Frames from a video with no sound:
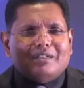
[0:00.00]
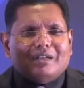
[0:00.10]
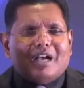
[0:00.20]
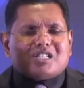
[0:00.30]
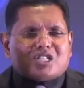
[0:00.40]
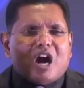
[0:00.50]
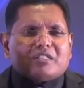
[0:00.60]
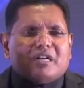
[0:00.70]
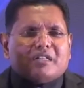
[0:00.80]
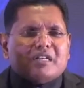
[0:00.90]
I
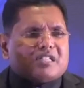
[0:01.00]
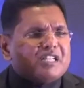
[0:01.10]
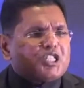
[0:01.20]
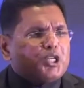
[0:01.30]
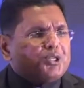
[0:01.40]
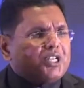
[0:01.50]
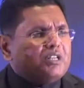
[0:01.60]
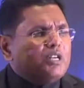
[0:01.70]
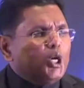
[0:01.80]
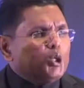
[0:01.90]
started this
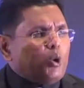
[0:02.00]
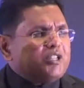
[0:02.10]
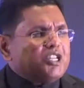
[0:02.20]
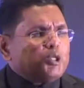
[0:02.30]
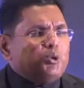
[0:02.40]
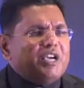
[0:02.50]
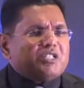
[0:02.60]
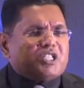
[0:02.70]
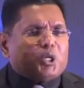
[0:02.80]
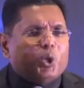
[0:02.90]
institution 22
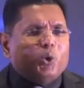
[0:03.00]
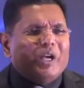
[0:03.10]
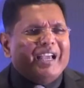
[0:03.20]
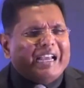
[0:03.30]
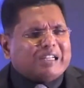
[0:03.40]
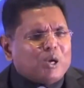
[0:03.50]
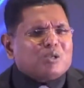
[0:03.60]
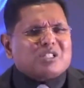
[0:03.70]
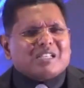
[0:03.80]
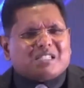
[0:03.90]
years ago. It
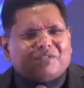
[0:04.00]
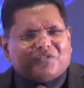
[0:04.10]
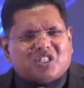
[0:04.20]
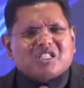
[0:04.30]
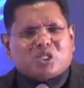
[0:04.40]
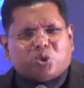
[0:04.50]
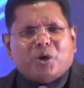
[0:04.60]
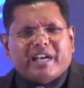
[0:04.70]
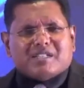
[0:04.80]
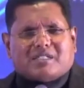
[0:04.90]
looks as if just 2
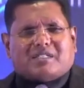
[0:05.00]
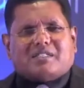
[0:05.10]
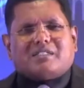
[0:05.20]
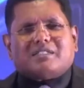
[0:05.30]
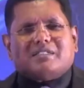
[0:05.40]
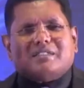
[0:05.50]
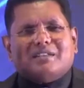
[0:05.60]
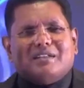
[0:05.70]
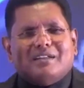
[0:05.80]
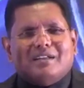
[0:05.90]
years.
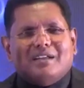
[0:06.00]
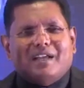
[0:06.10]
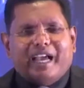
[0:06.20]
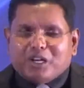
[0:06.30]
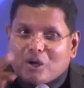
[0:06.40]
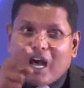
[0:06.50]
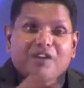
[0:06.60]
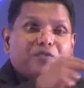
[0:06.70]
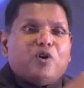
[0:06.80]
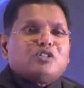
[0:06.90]
In your
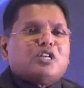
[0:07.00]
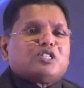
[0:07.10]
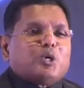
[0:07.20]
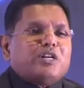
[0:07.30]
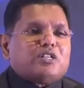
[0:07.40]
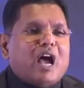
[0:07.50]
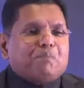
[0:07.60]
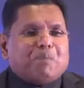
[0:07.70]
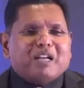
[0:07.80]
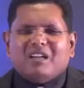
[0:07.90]
life also it's going to
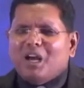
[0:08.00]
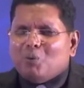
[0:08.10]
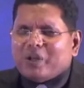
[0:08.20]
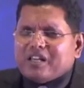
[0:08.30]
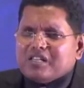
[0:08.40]
happen within